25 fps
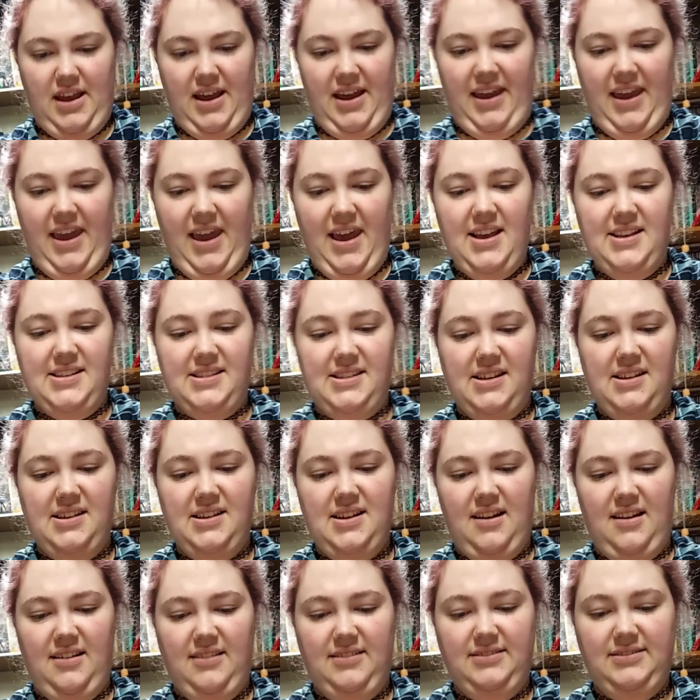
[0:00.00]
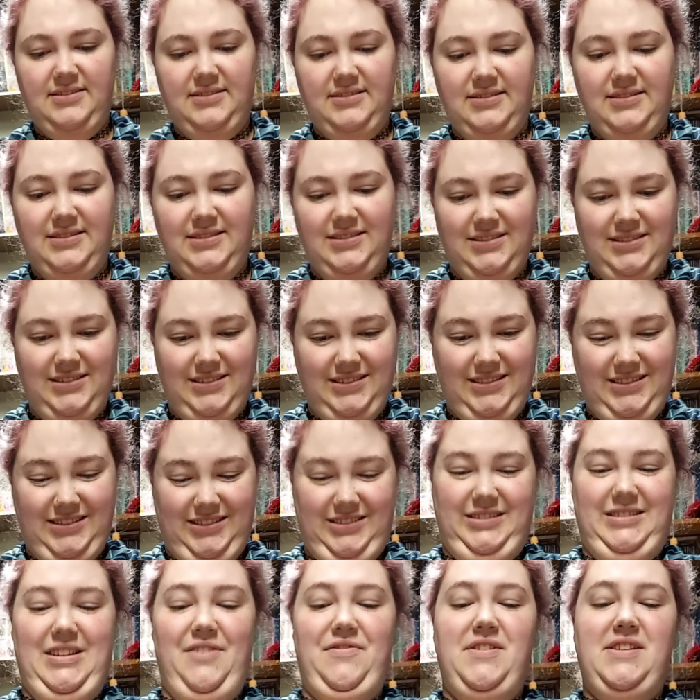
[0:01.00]
I guess, huh?
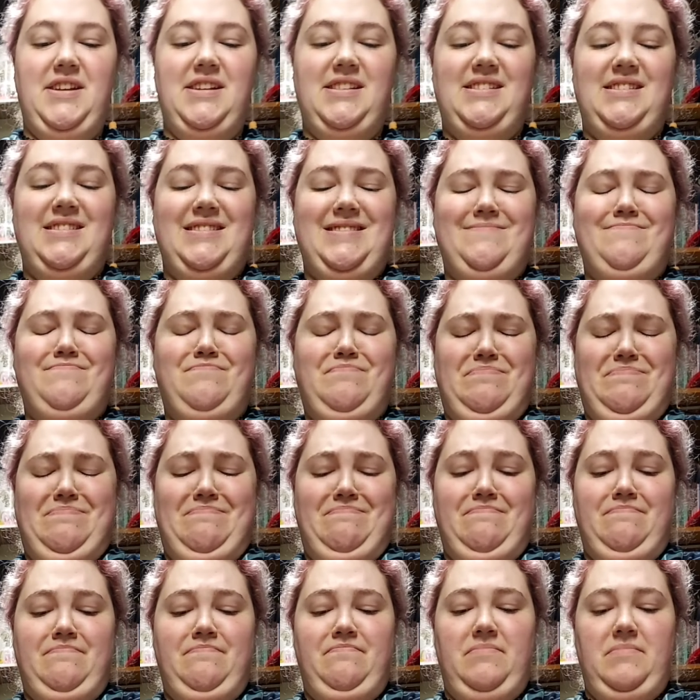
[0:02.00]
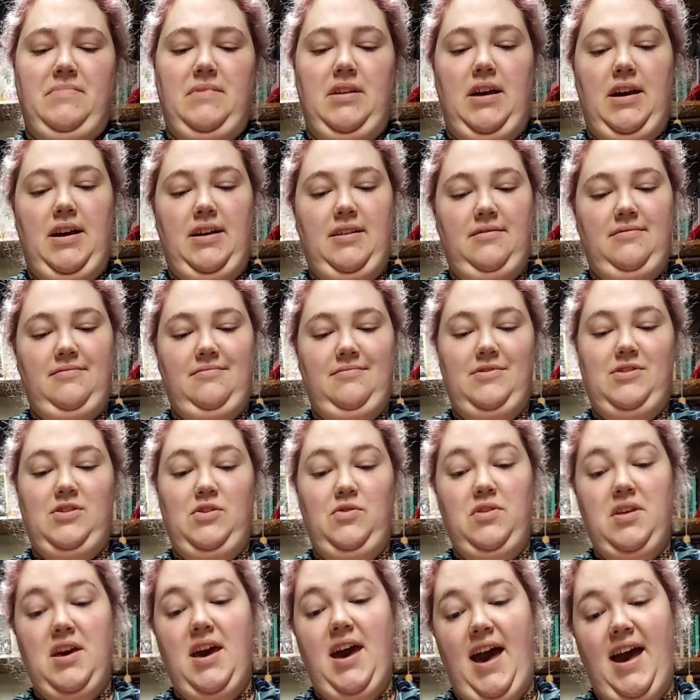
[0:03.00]
if it doesn't
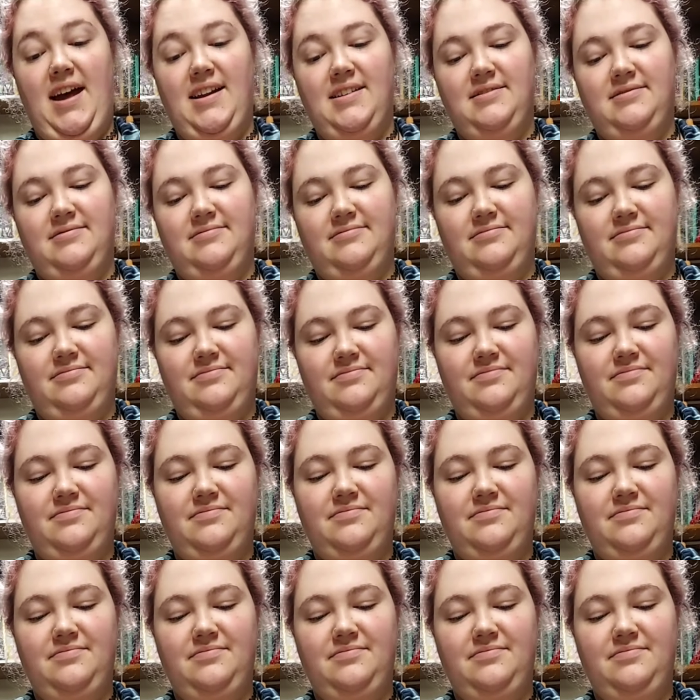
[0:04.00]
do that. Mm.